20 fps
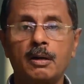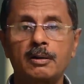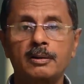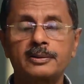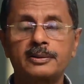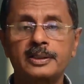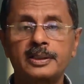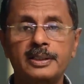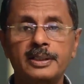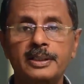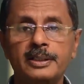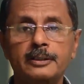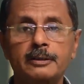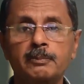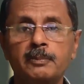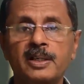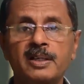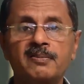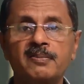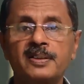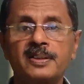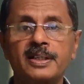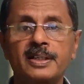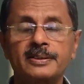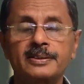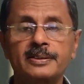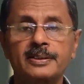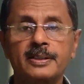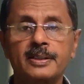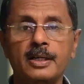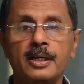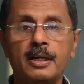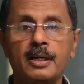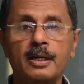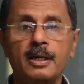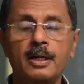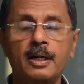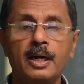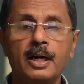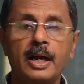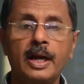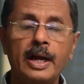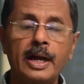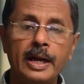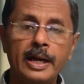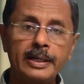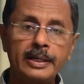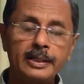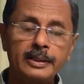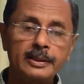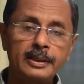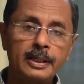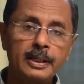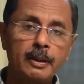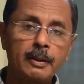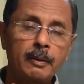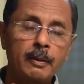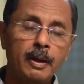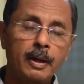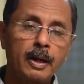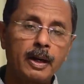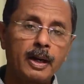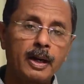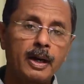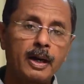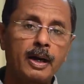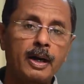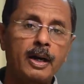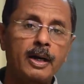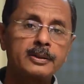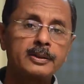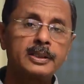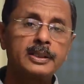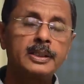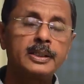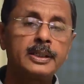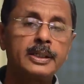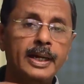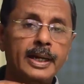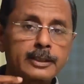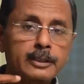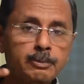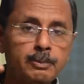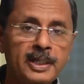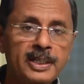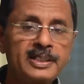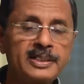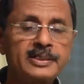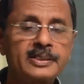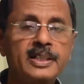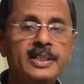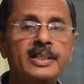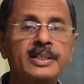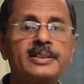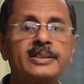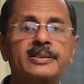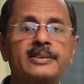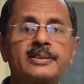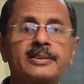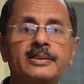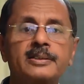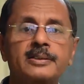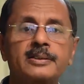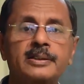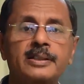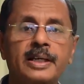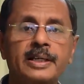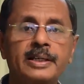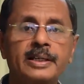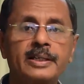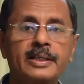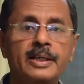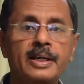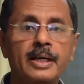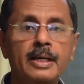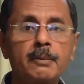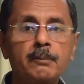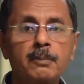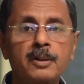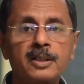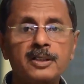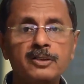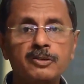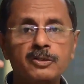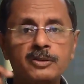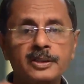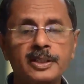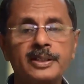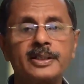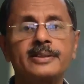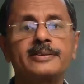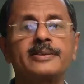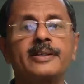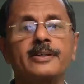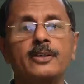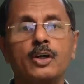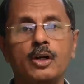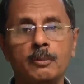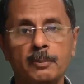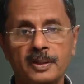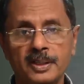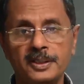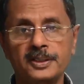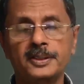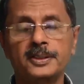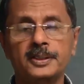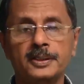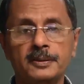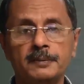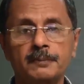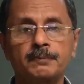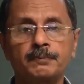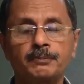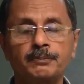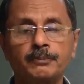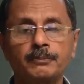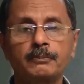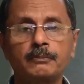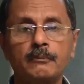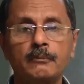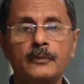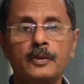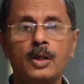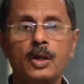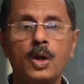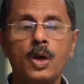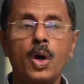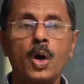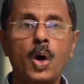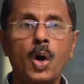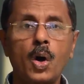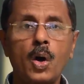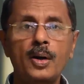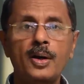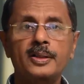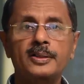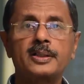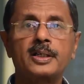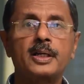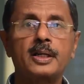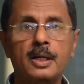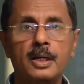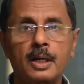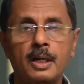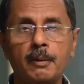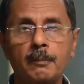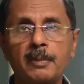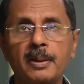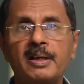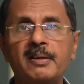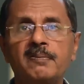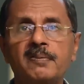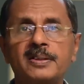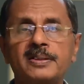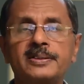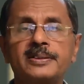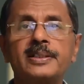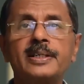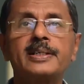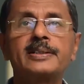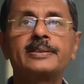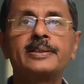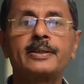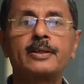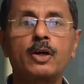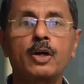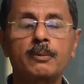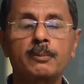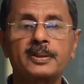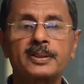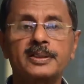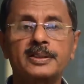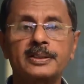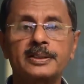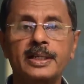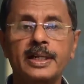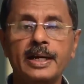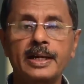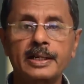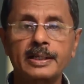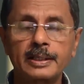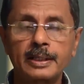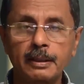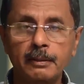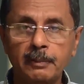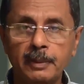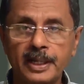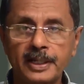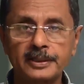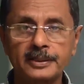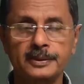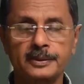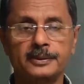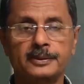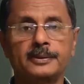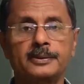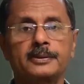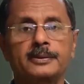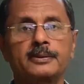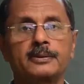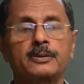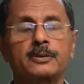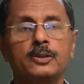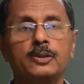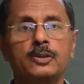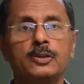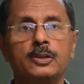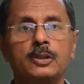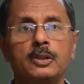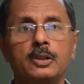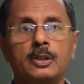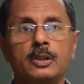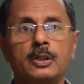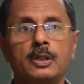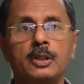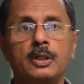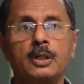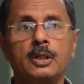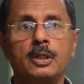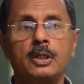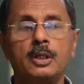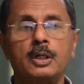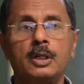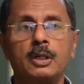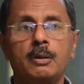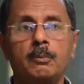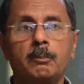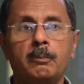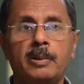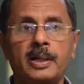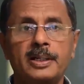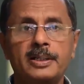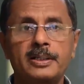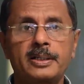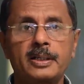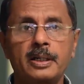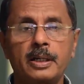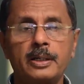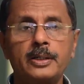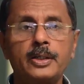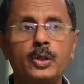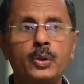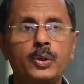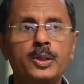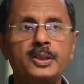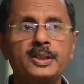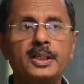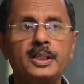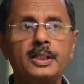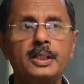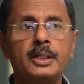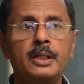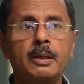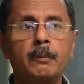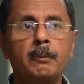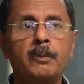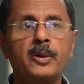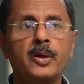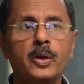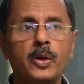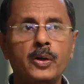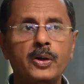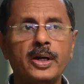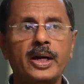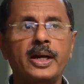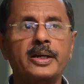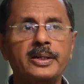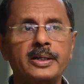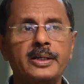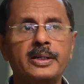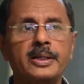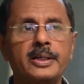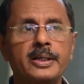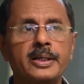sickness benefit, etc., and the expenditure is getting reimbursed to the ESI corporation. All other benefits ESI corporation directly manages. But due to the bureaucratic